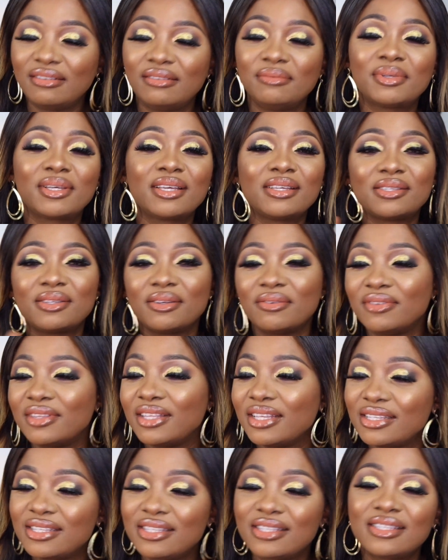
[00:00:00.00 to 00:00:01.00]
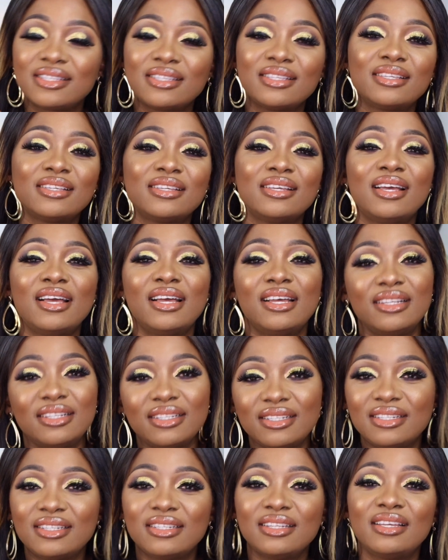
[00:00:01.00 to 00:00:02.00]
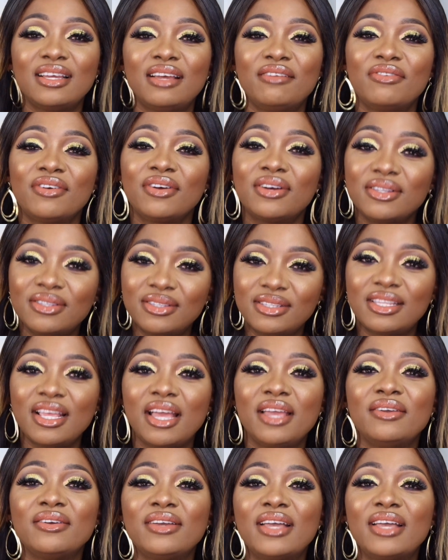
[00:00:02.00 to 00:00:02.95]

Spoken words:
because of this, and I forgot to tell you